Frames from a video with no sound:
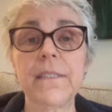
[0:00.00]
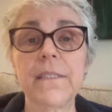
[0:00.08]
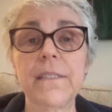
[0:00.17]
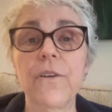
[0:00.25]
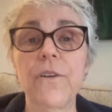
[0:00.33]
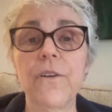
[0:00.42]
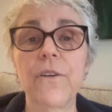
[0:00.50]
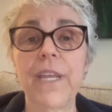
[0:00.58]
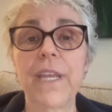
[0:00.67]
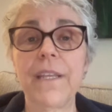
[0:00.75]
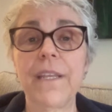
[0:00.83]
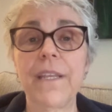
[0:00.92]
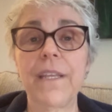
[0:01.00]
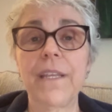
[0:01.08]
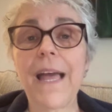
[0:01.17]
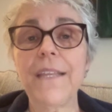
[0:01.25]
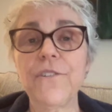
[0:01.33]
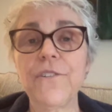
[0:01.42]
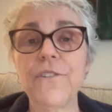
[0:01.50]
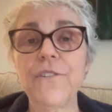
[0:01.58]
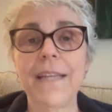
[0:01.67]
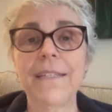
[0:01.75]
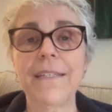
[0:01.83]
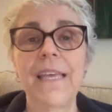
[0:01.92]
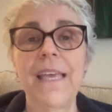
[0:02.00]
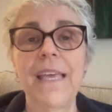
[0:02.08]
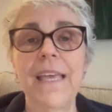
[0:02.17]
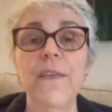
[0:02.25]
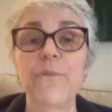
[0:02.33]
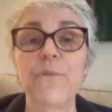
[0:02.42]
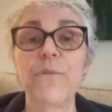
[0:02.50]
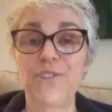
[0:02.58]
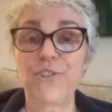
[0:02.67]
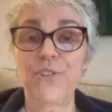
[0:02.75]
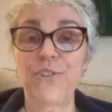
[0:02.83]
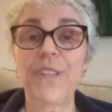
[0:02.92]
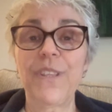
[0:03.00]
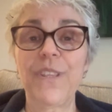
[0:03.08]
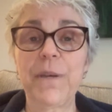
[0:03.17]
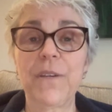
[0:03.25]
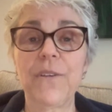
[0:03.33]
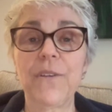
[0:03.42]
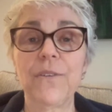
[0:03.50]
negotiating a contract that would assure them a